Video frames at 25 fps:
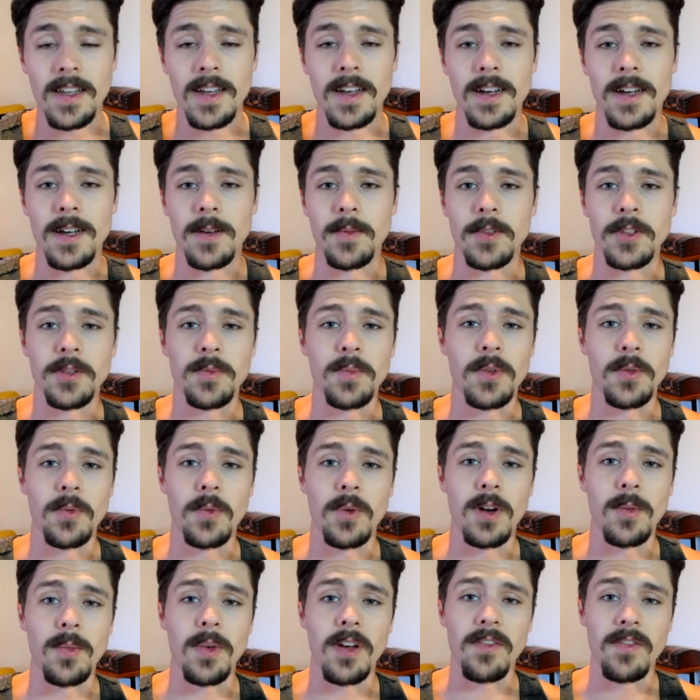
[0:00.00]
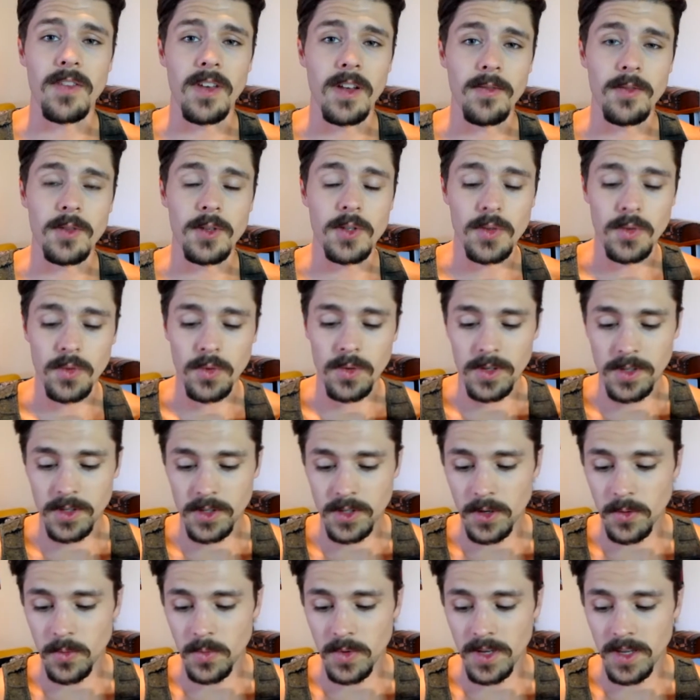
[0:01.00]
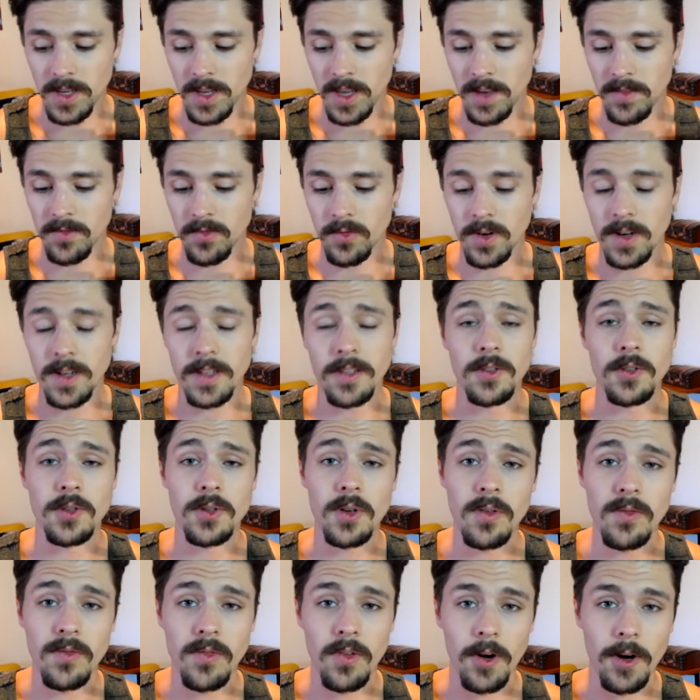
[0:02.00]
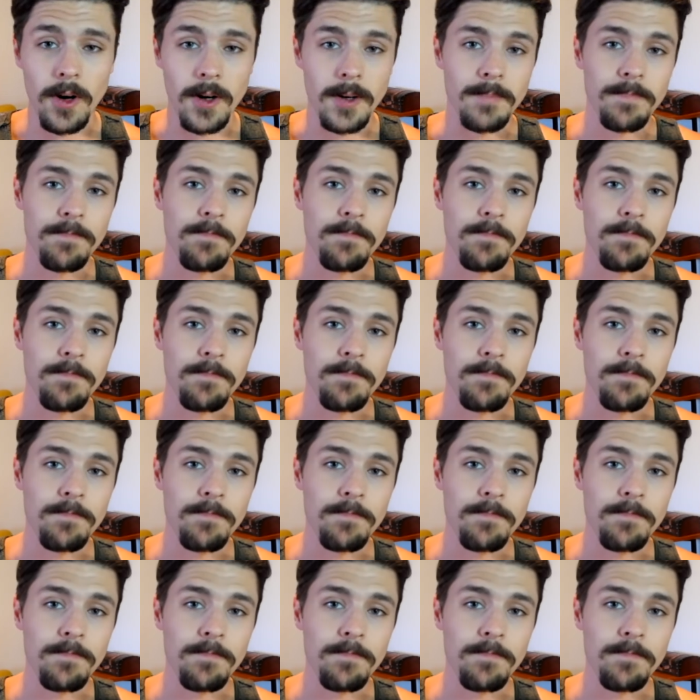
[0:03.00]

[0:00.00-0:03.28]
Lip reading: It's been one of my favorite stories that we have read so far,